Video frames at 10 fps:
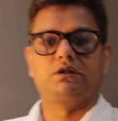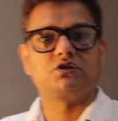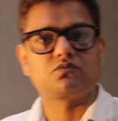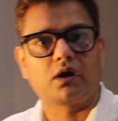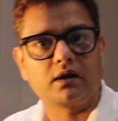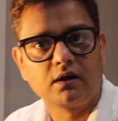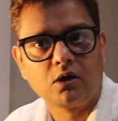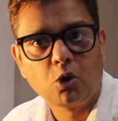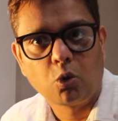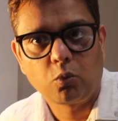this one
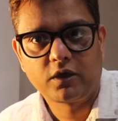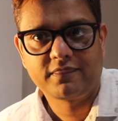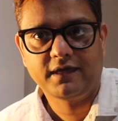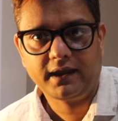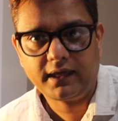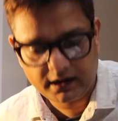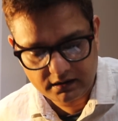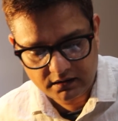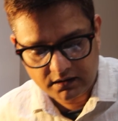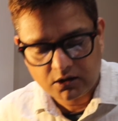with that,
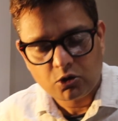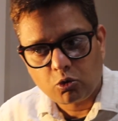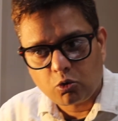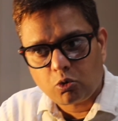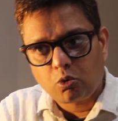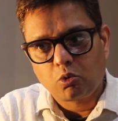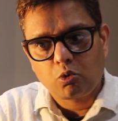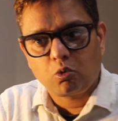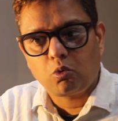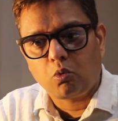and
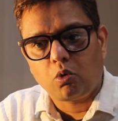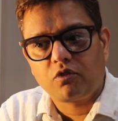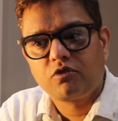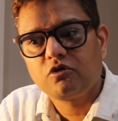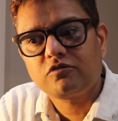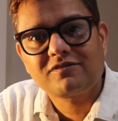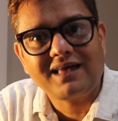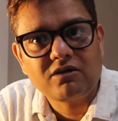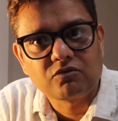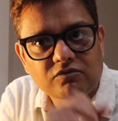those
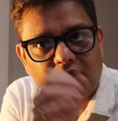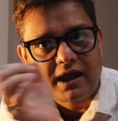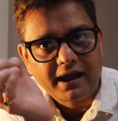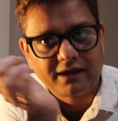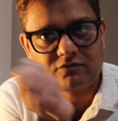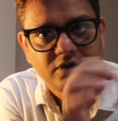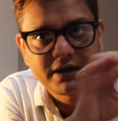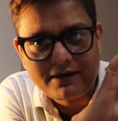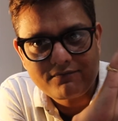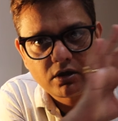sounds I actually
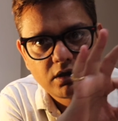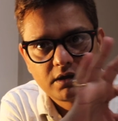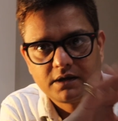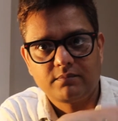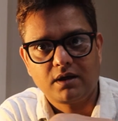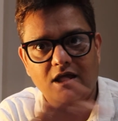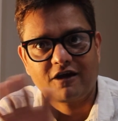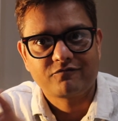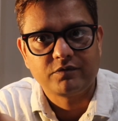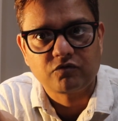never heard in my
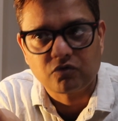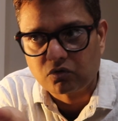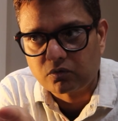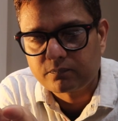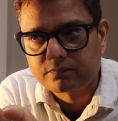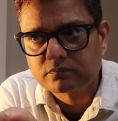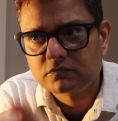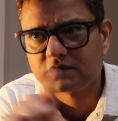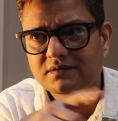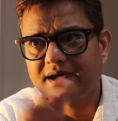life before.
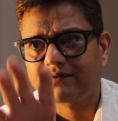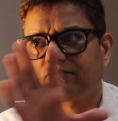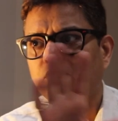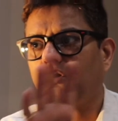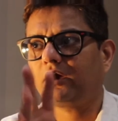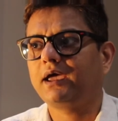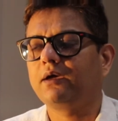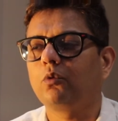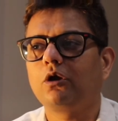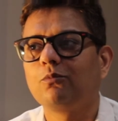Just like,
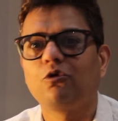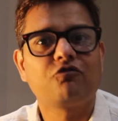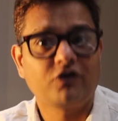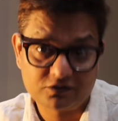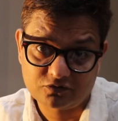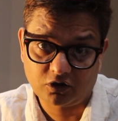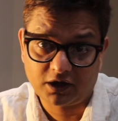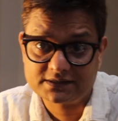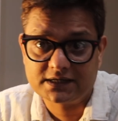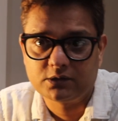okay, one more fun song
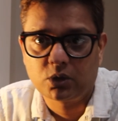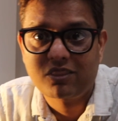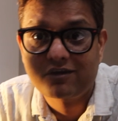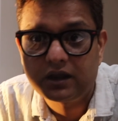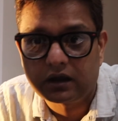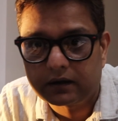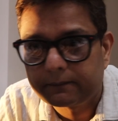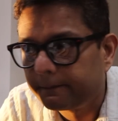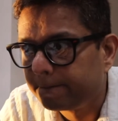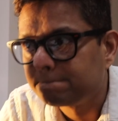I tell you, a Thriller
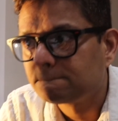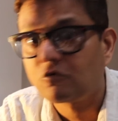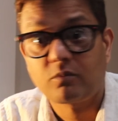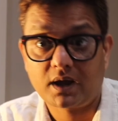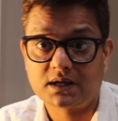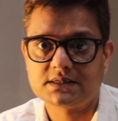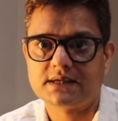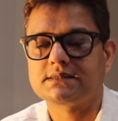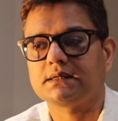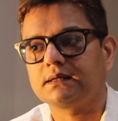from Michael
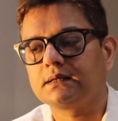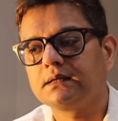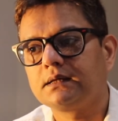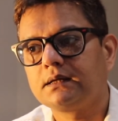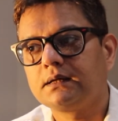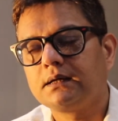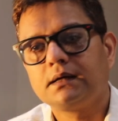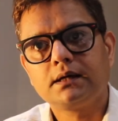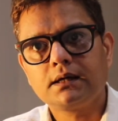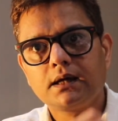Jackson.
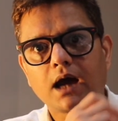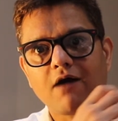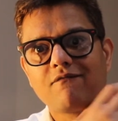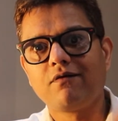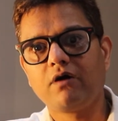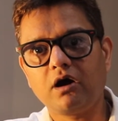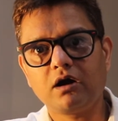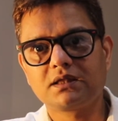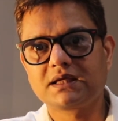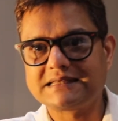I've
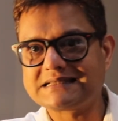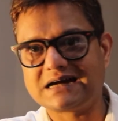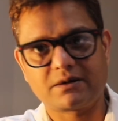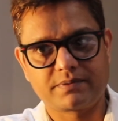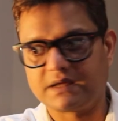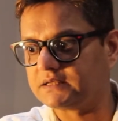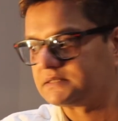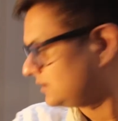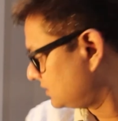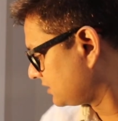heard the guitar piece
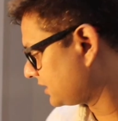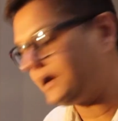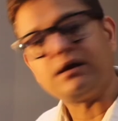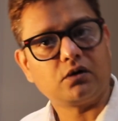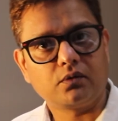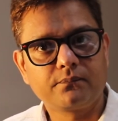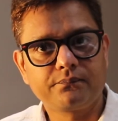on radio,